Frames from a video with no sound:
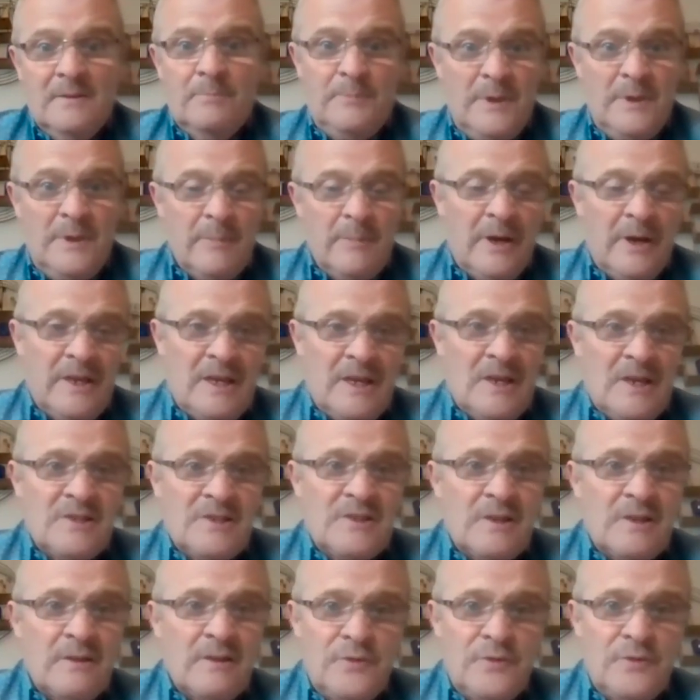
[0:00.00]
Be my
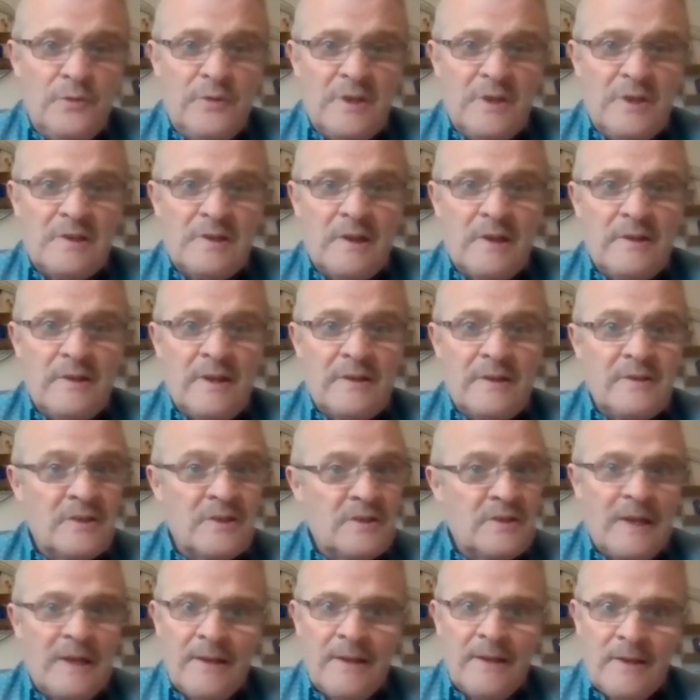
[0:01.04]
guest and a few things like that. And I
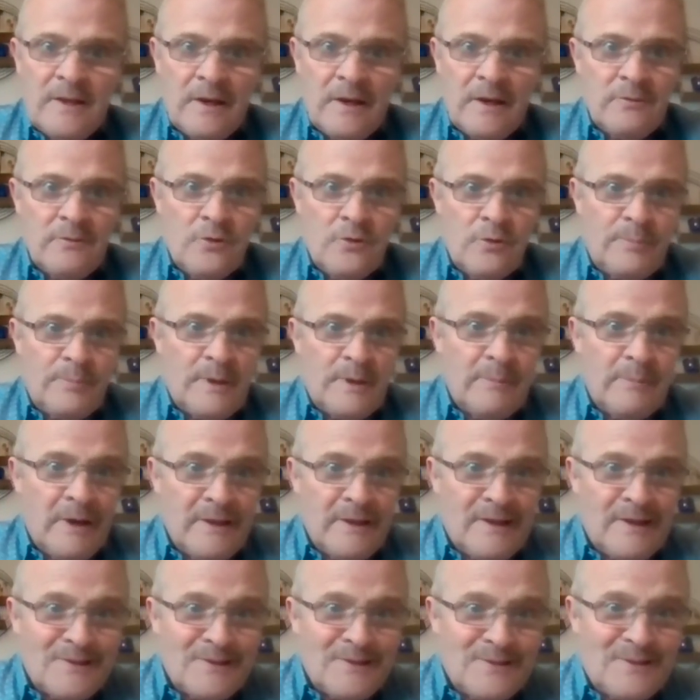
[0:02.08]
said, Andy, I know, be my
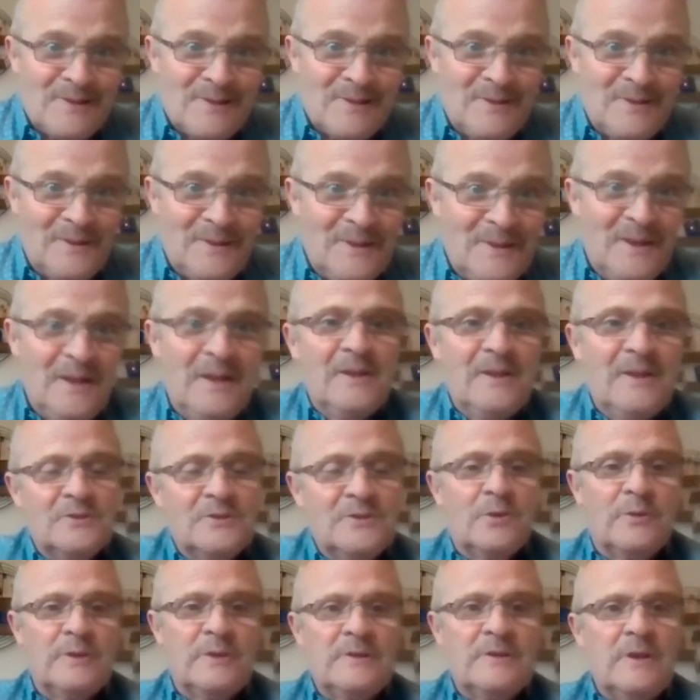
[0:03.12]
guest.
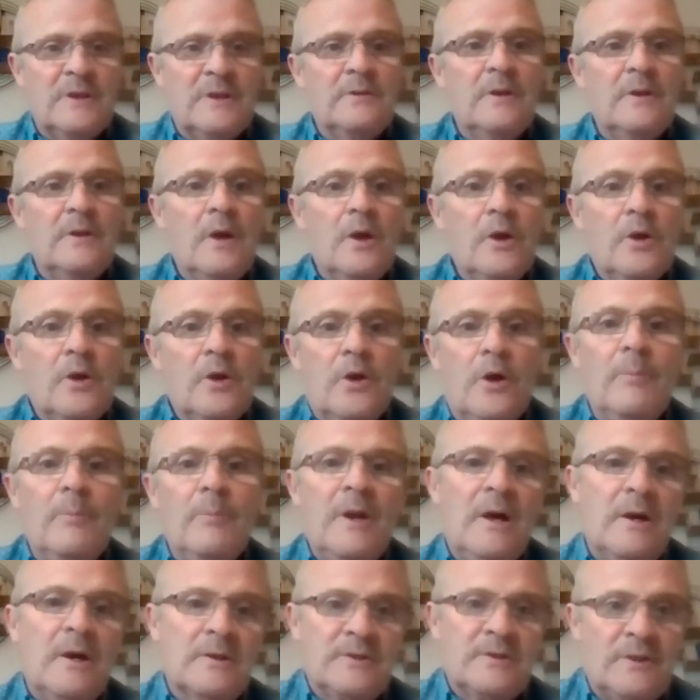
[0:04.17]
So he said, come
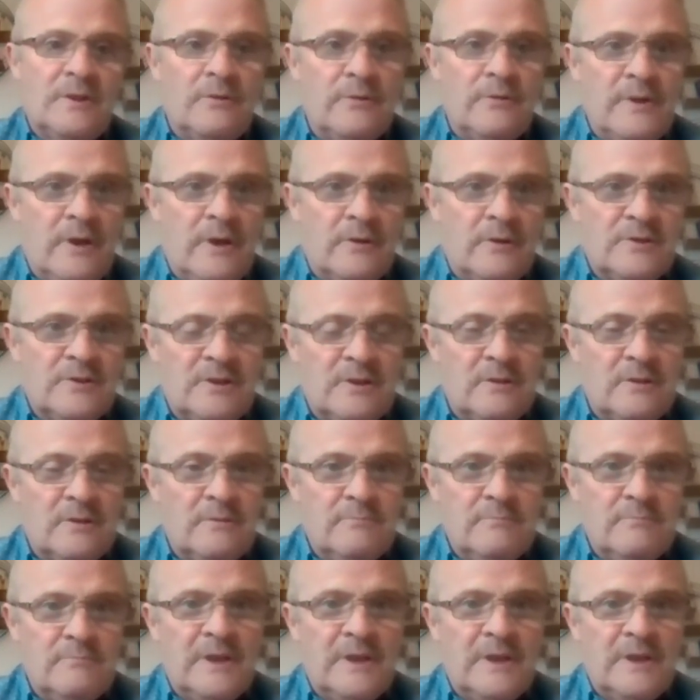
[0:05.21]
along to the rehearsal
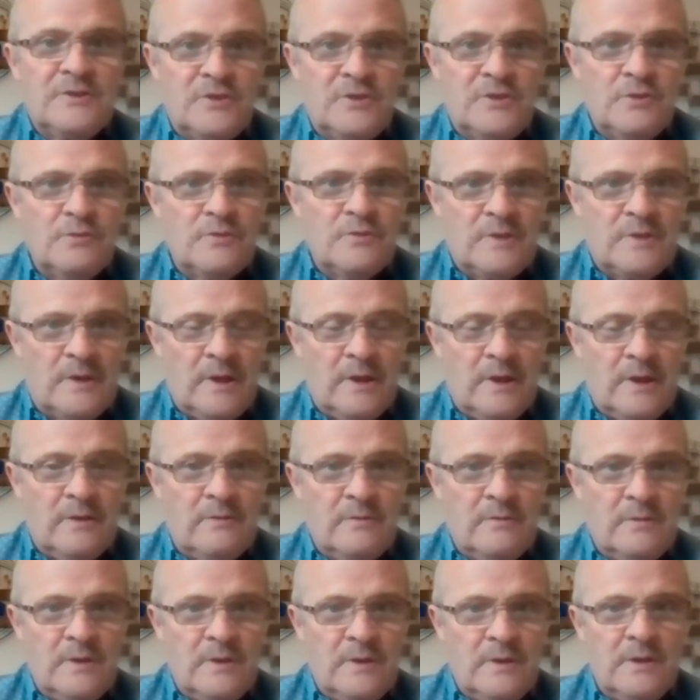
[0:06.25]
next Tuesday night
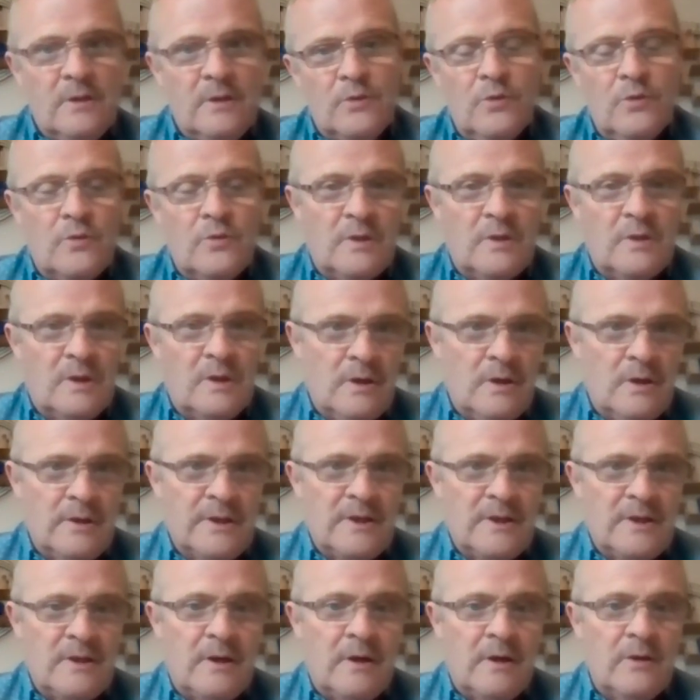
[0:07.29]
in a local hall in
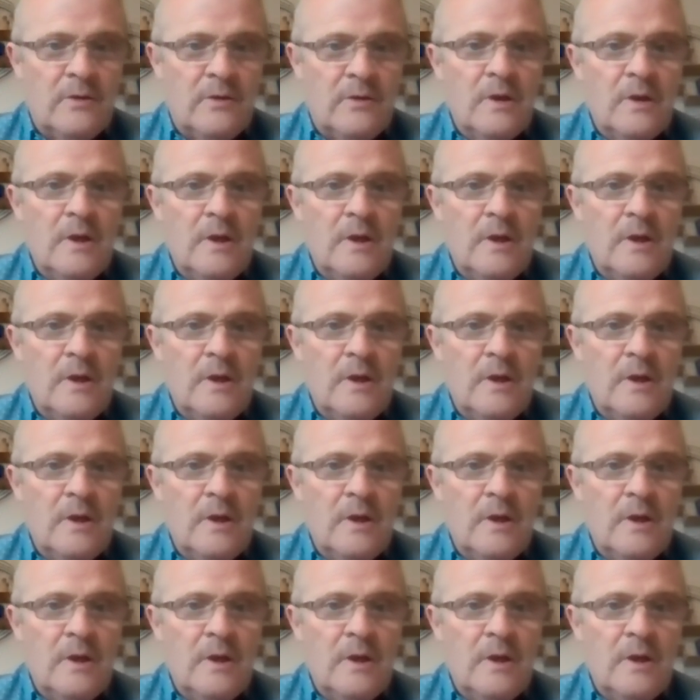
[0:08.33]
Carlow.